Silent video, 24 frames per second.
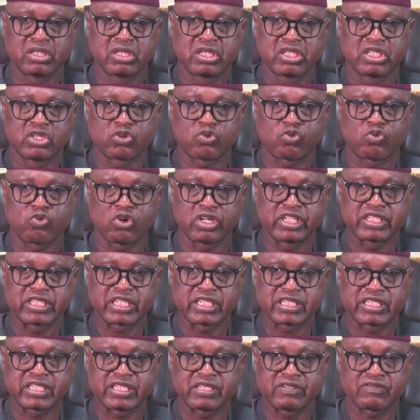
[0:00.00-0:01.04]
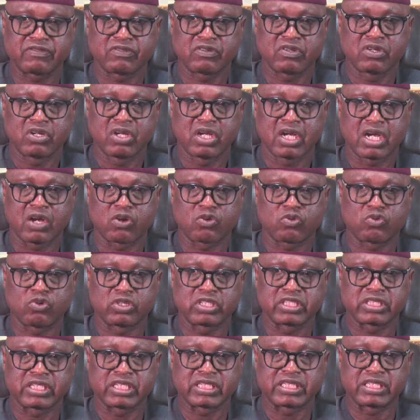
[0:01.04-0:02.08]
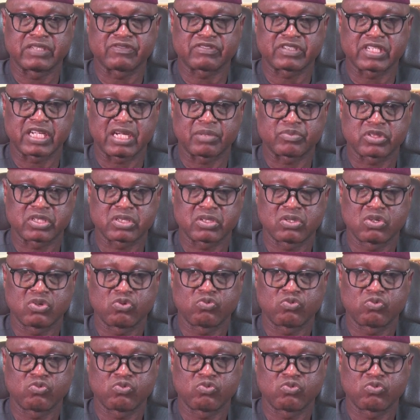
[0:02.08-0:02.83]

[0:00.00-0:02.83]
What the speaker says: in qualitative and quantitative terms.